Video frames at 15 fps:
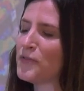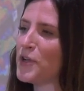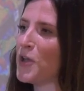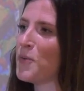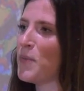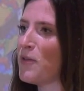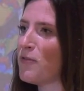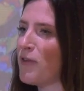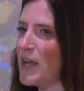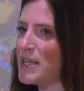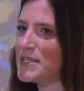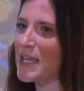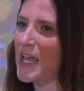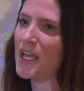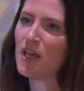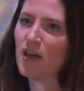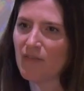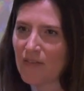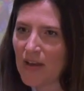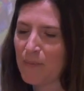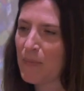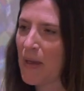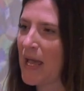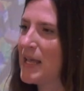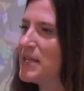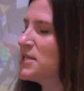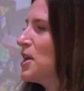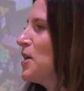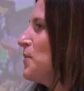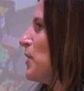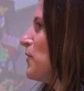Don't be afraid to get covered in paint. Don't be